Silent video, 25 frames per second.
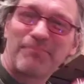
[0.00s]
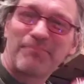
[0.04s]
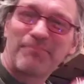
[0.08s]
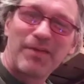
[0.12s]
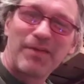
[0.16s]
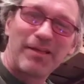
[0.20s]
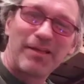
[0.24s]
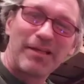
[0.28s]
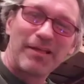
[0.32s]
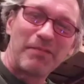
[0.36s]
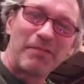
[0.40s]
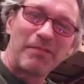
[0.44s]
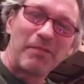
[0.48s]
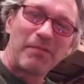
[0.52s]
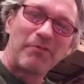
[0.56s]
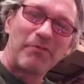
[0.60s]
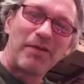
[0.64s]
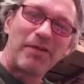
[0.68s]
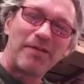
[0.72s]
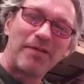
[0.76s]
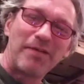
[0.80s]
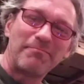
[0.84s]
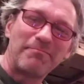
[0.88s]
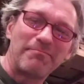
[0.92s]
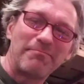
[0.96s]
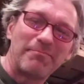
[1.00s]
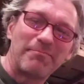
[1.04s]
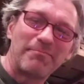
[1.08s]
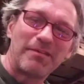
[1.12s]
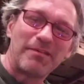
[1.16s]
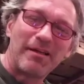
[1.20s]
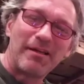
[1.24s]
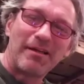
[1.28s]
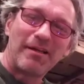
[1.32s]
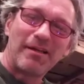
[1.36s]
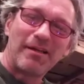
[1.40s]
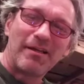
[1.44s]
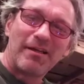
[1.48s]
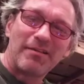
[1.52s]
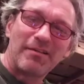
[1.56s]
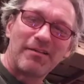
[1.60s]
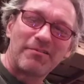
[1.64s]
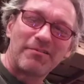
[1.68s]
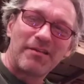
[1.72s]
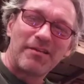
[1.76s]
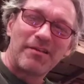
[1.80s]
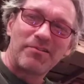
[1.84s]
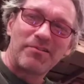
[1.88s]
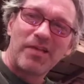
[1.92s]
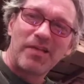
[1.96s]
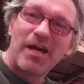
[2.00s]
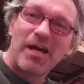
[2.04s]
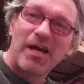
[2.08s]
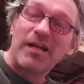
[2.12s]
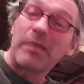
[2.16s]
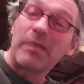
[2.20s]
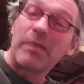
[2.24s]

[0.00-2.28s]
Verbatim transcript: I'm into my rod. It's nice and hot.